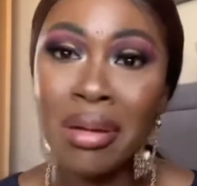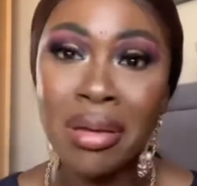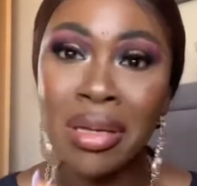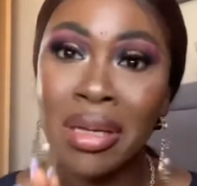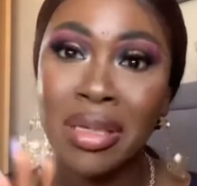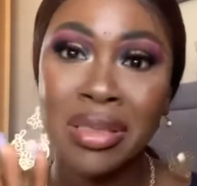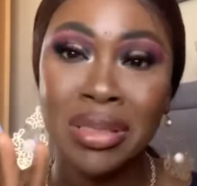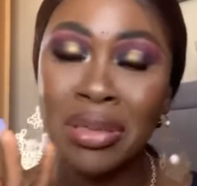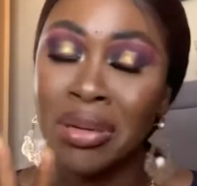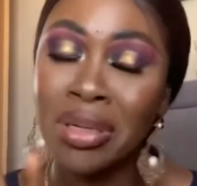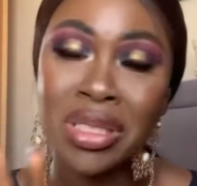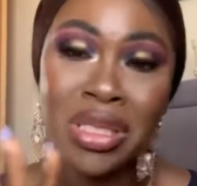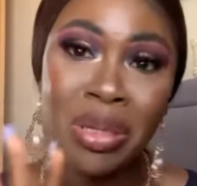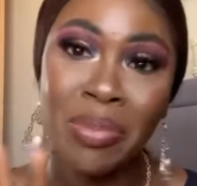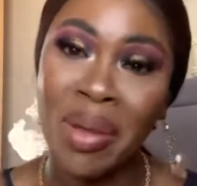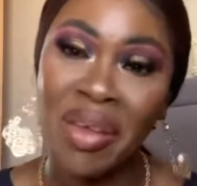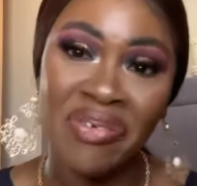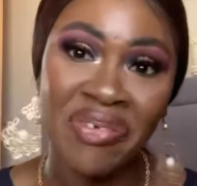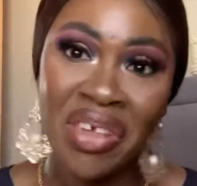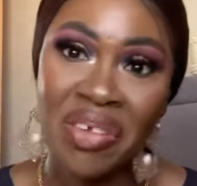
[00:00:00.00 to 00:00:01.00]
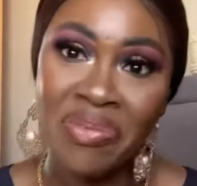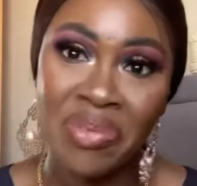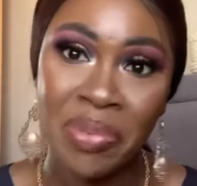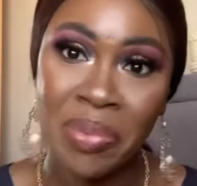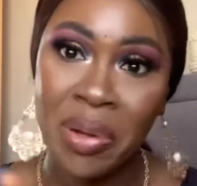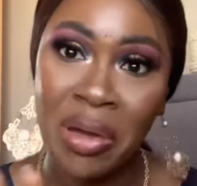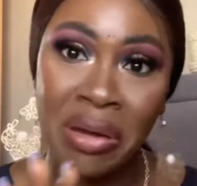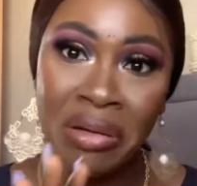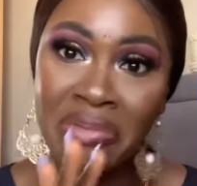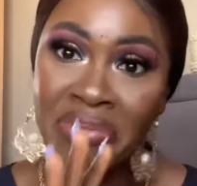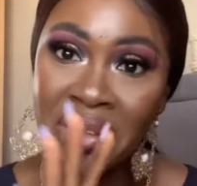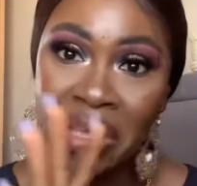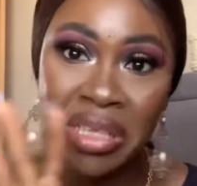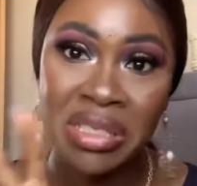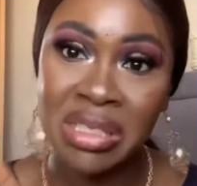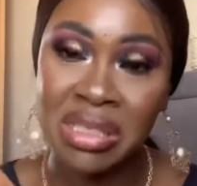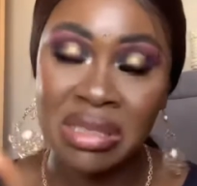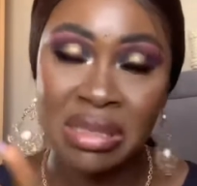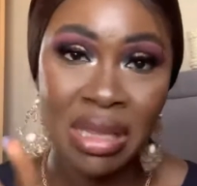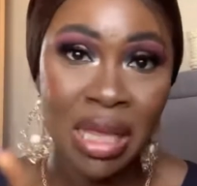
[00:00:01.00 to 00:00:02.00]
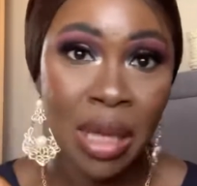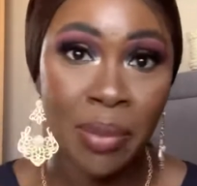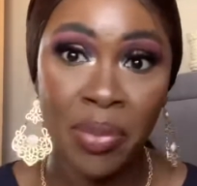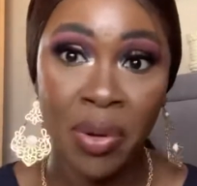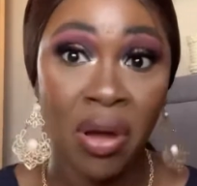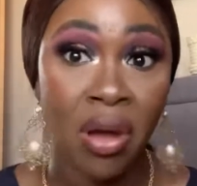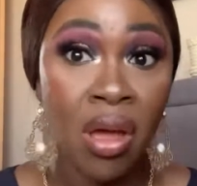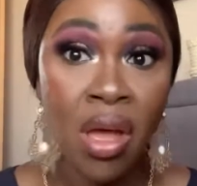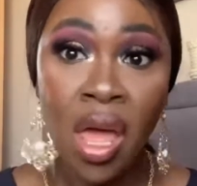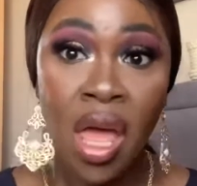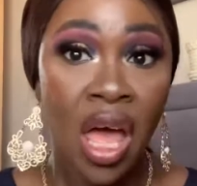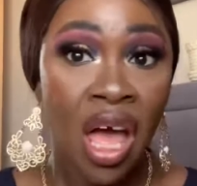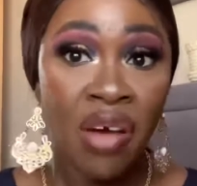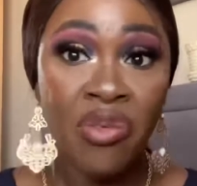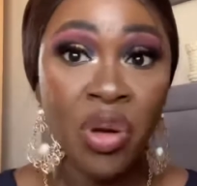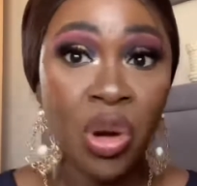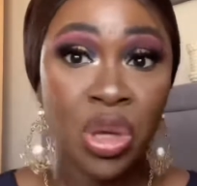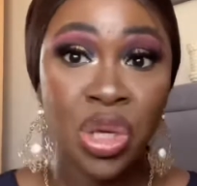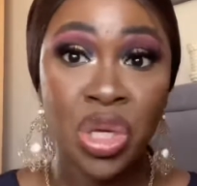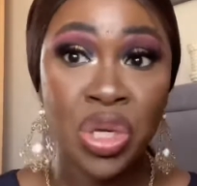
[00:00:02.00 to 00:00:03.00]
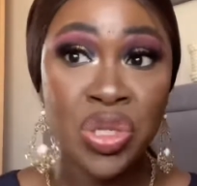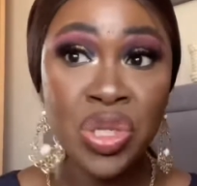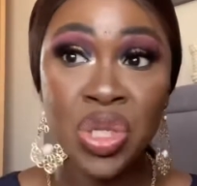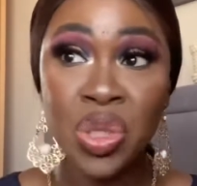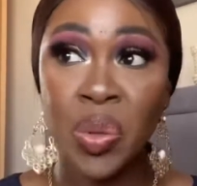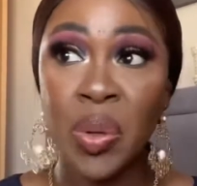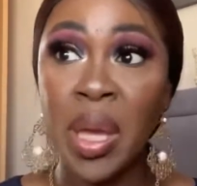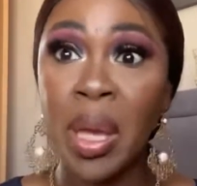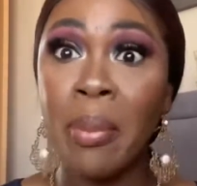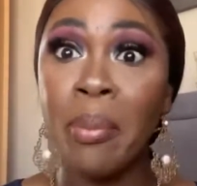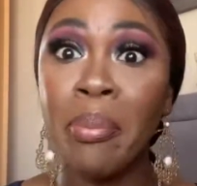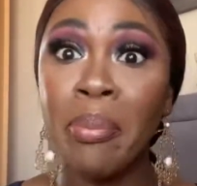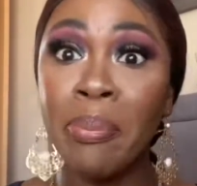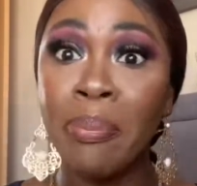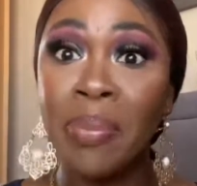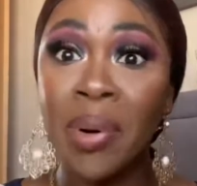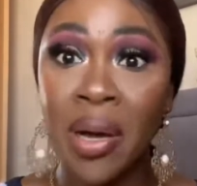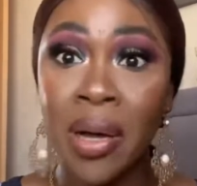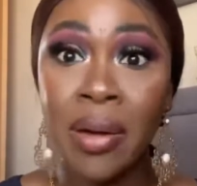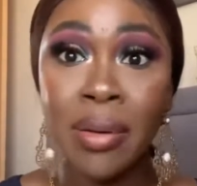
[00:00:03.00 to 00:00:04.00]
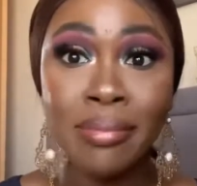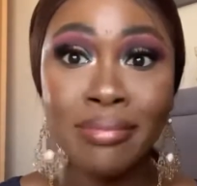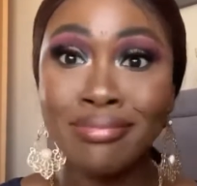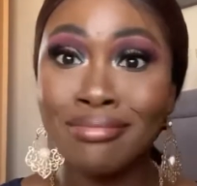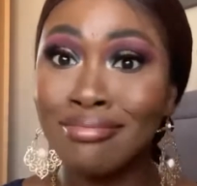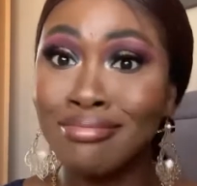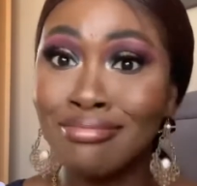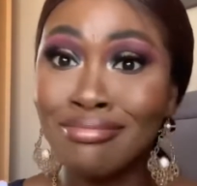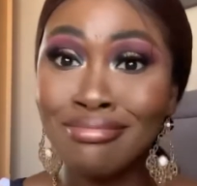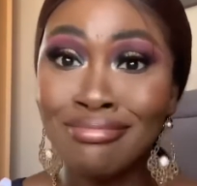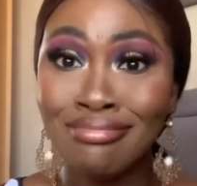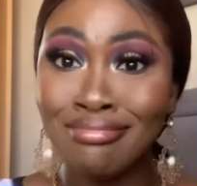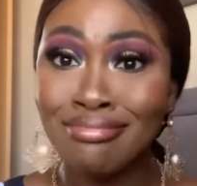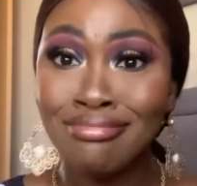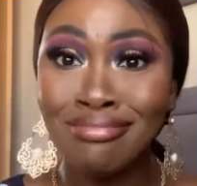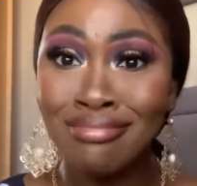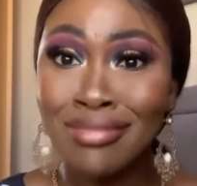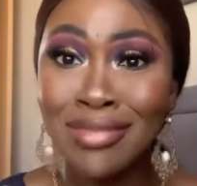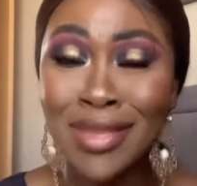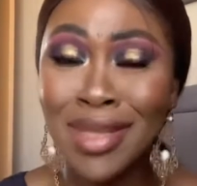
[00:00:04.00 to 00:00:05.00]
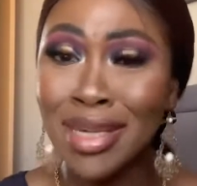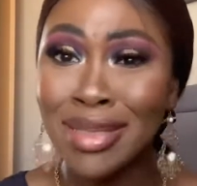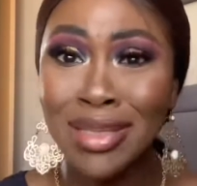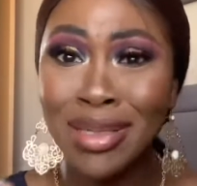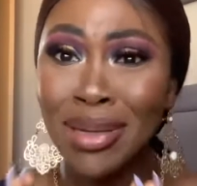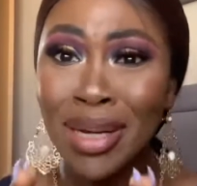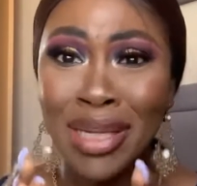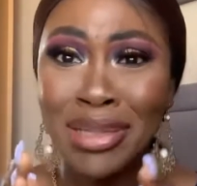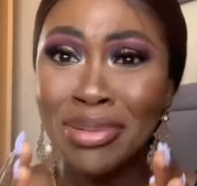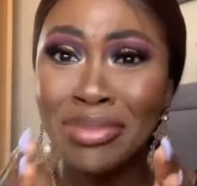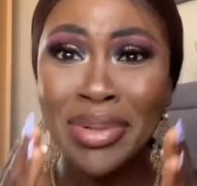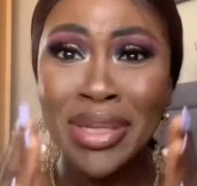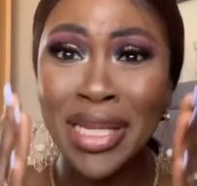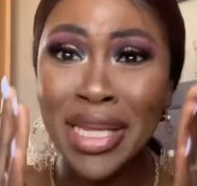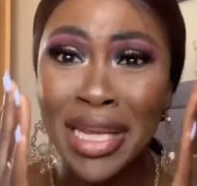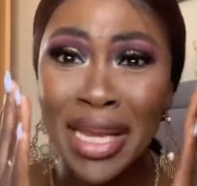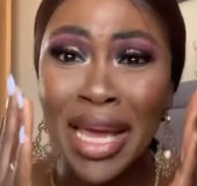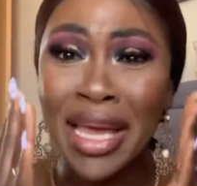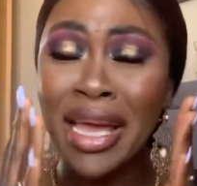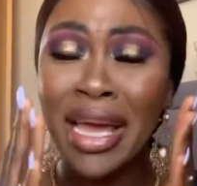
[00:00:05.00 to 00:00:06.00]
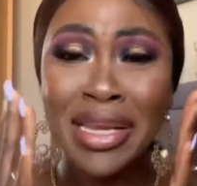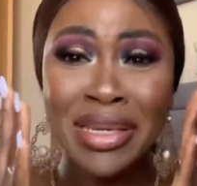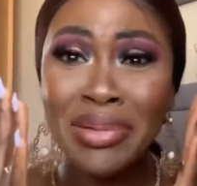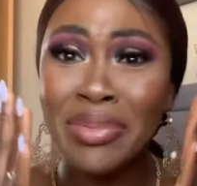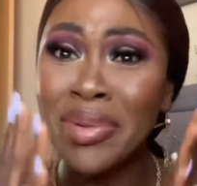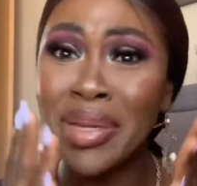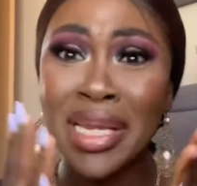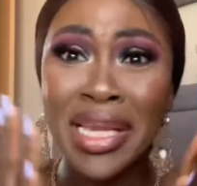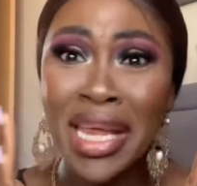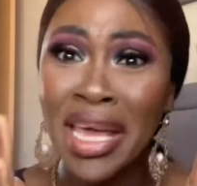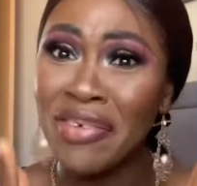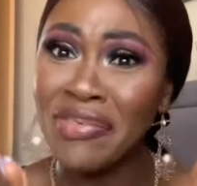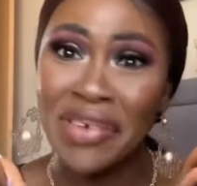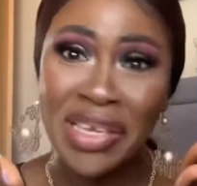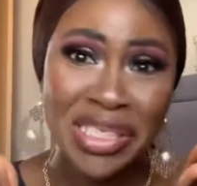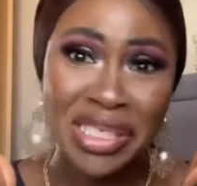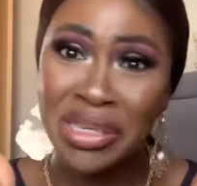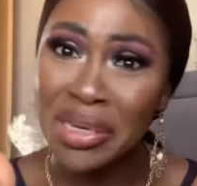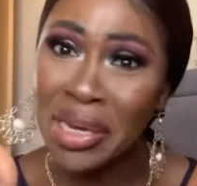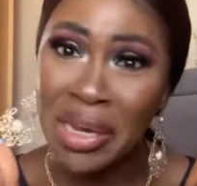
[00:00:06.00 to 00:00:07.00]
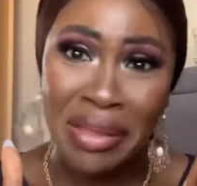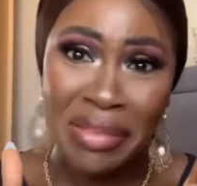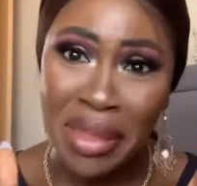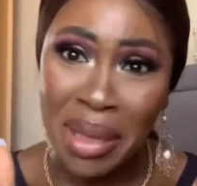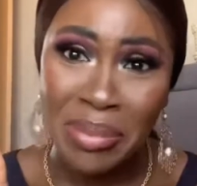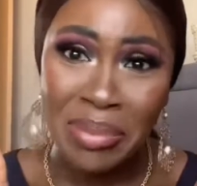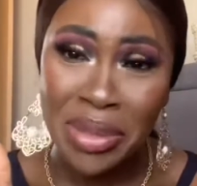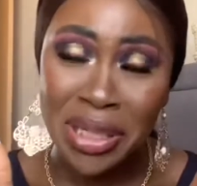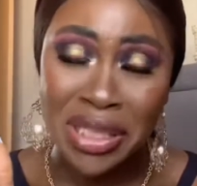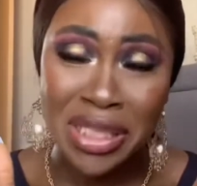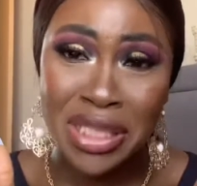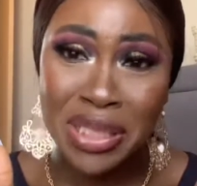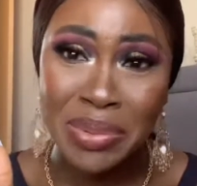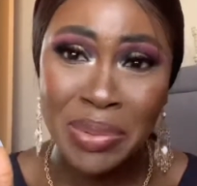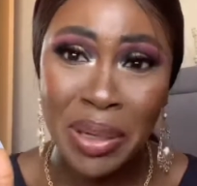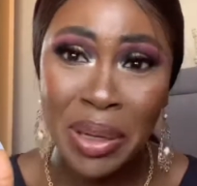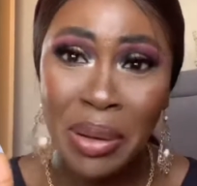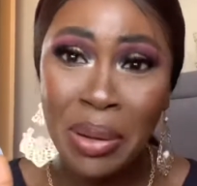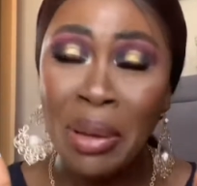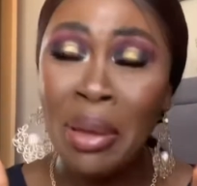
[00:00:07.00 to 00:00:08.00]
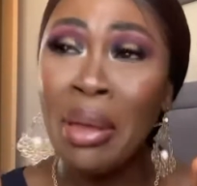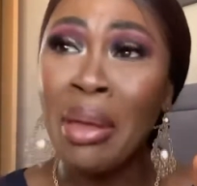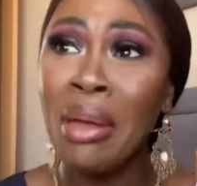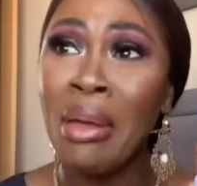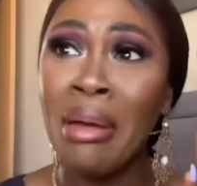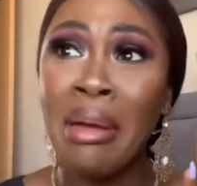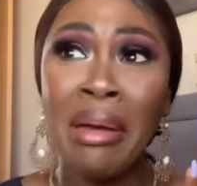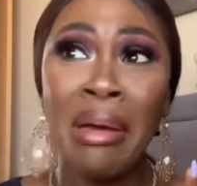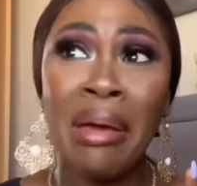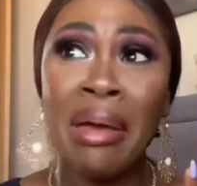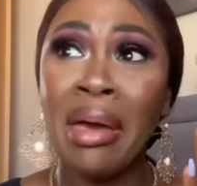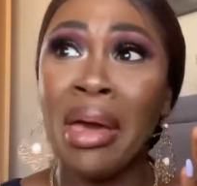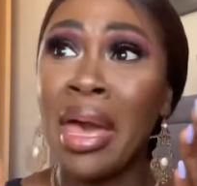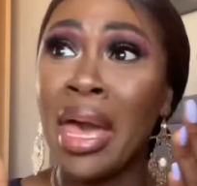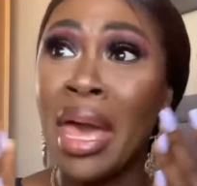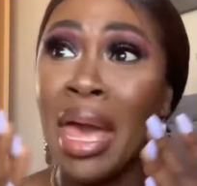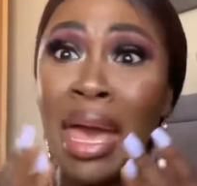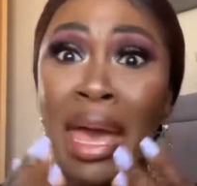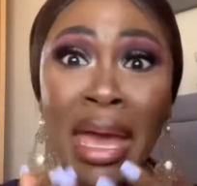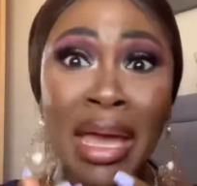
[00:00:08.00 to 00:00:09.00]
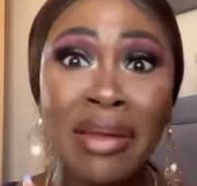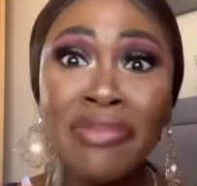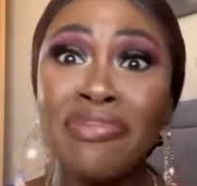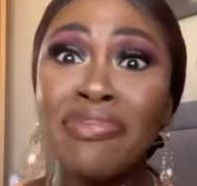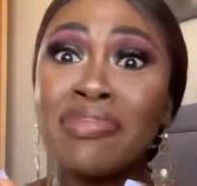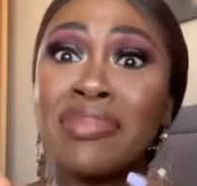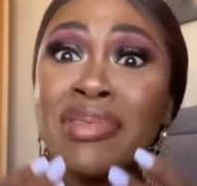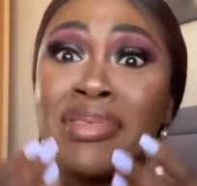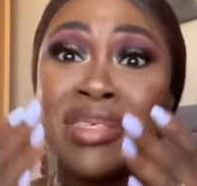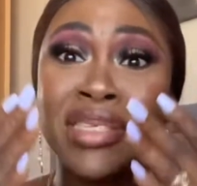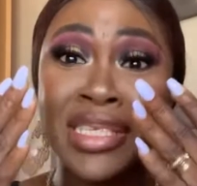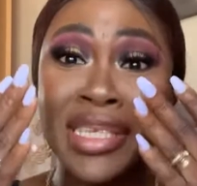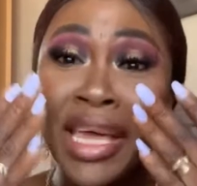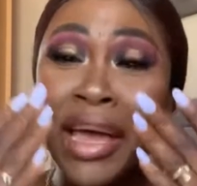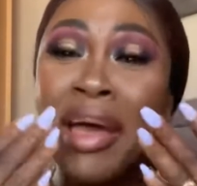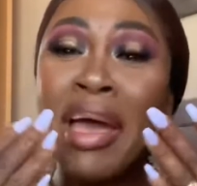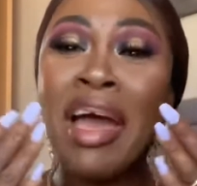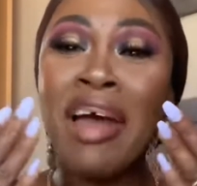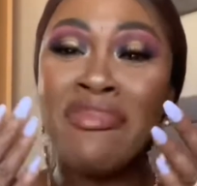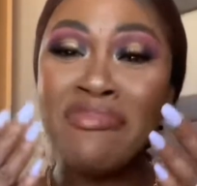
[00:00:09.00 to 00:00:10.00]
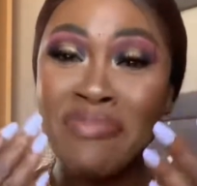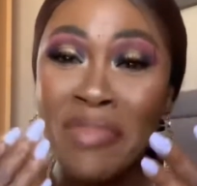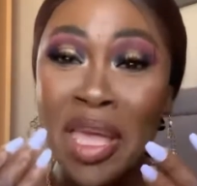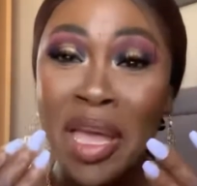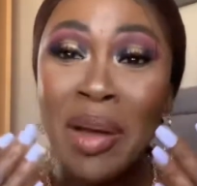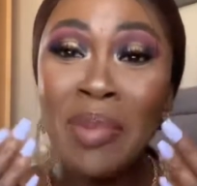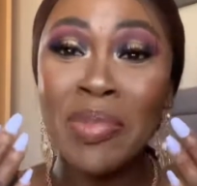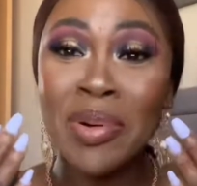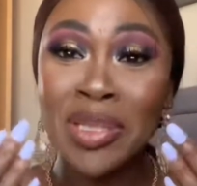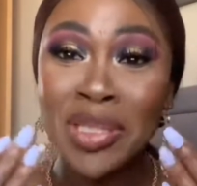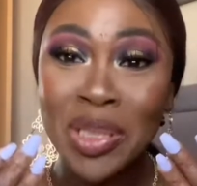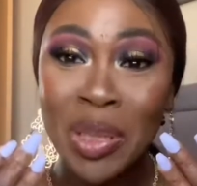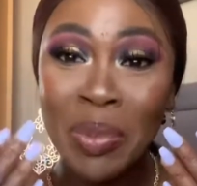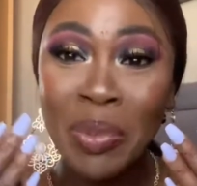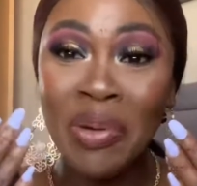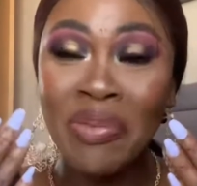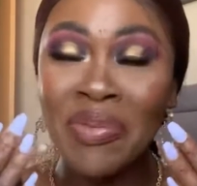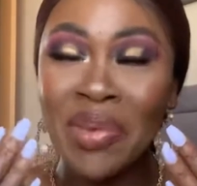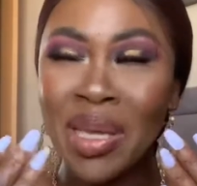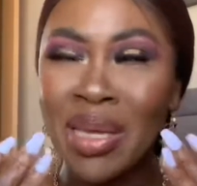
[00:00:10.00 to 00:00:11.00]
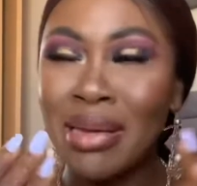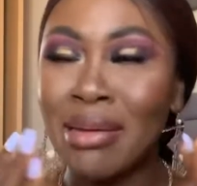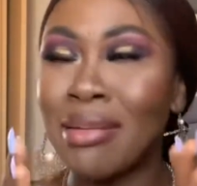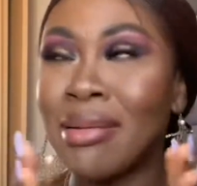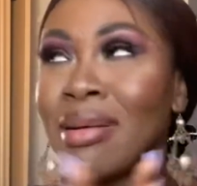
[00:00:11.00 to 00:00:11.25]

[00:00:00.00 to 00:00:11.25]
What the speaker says: It's not my favorite part of his thing, but I've got used to it. But I don't really like facial hair that much as well, and to now have makeup on top of it,